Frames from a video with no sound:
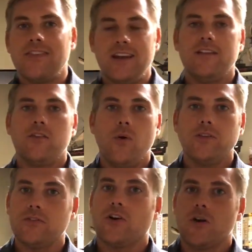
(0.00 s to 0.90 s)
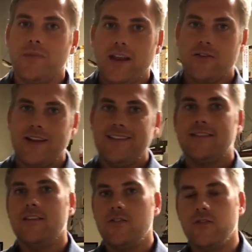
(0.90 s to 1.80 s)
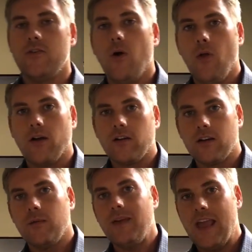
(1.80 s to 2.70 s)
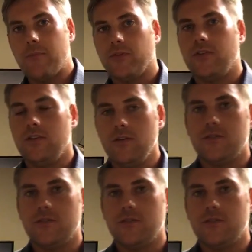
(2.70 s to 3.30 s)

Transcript: then it is going to terminate your instance and you're no longer going to be able to